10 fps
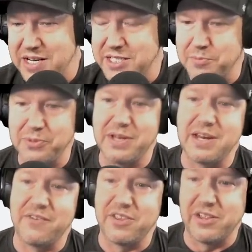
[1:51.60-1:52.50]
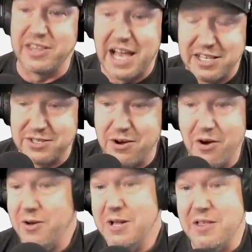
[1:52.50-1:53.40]
disciplined and everything like that.
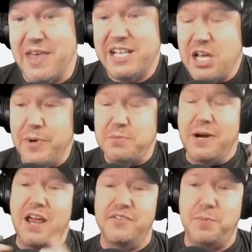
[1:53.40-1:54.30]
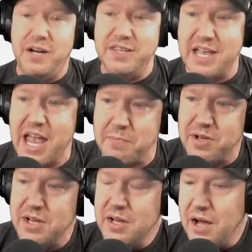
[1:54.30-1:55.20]
So that's how much money I've spent on the game.
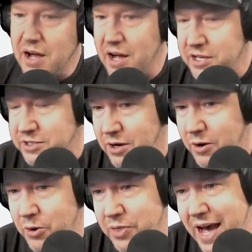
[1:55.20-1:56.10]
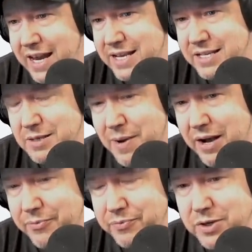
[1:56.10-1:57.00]
Uh, so that is
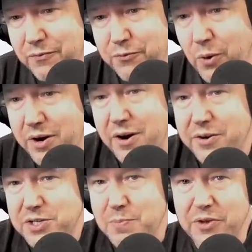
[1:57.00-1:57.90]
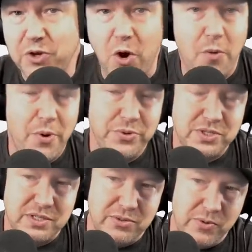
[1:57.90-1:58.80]
about you know $400 a month,
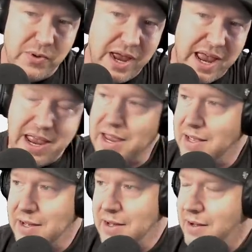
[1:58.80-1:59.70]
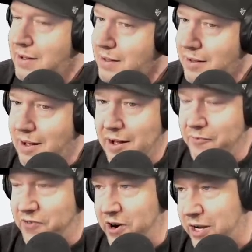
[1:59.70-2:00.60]
almost to a uh, very